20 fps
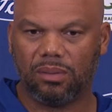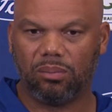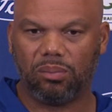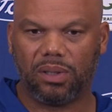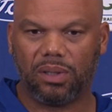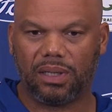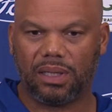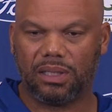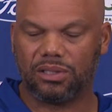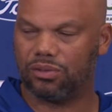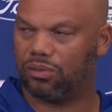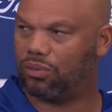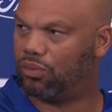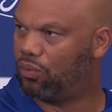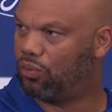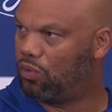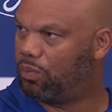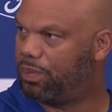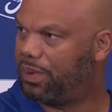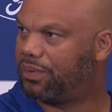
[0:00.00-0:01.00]
But as a
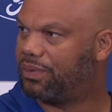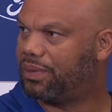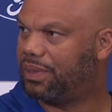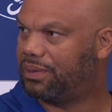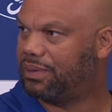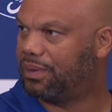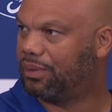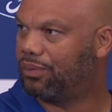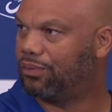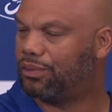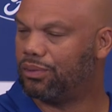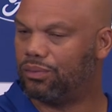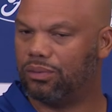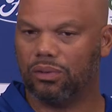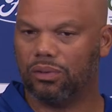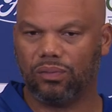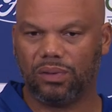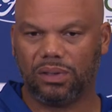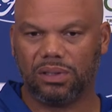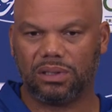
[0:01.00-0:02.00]
group, I think they're doing
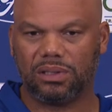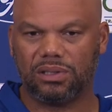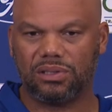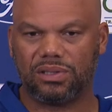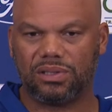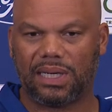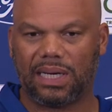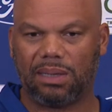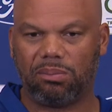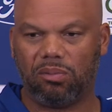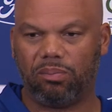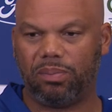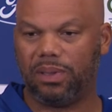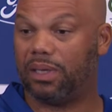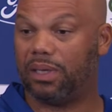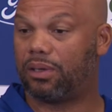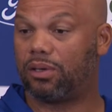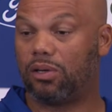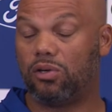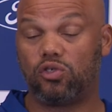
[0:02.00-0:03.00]
a really good job of
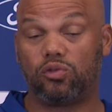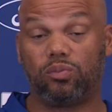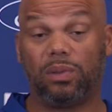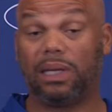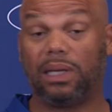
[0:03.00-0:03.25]
being coached.